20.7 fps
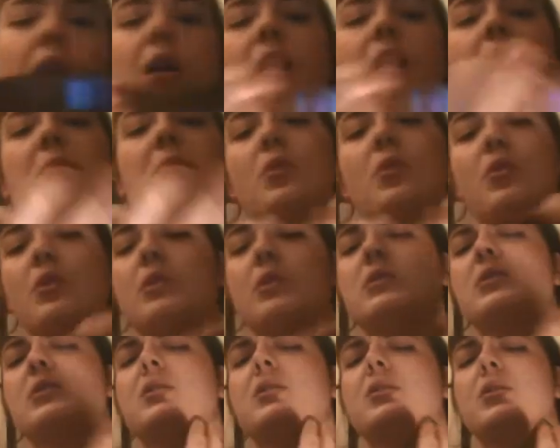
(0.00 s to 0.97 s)
I'm not
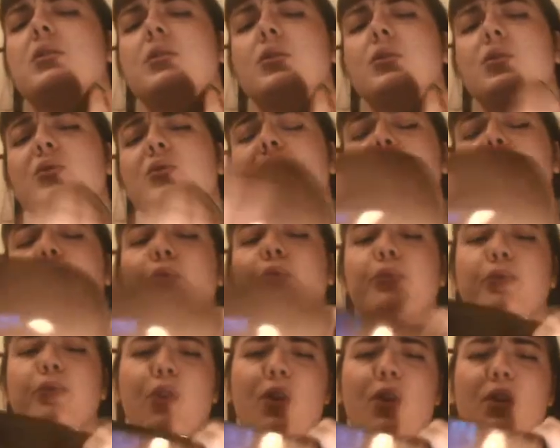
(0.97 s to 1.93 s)
too
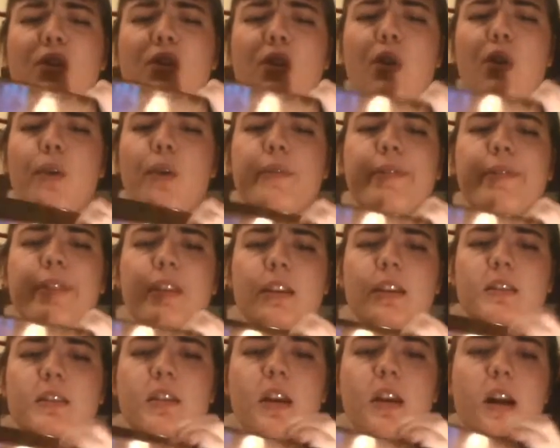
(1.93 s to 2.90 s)
fond of
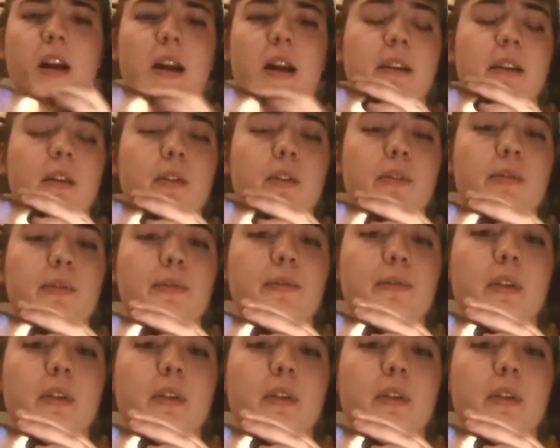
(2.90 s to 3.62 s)
this kind of